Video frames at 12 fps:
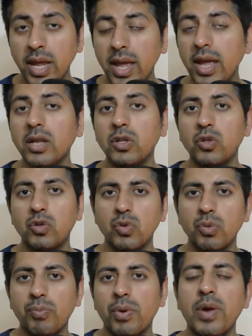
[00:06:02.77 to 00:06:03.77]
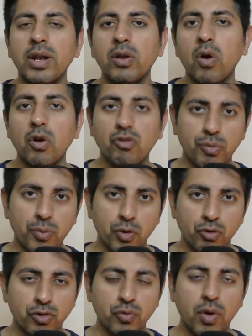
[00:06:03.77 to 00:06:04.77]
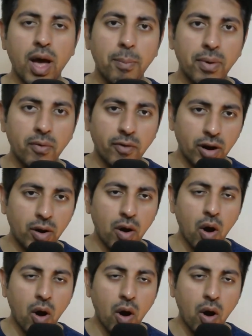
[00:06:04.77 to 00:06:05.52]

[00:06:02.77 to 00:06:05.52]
to prevent the osteoporosis to happen on a long run.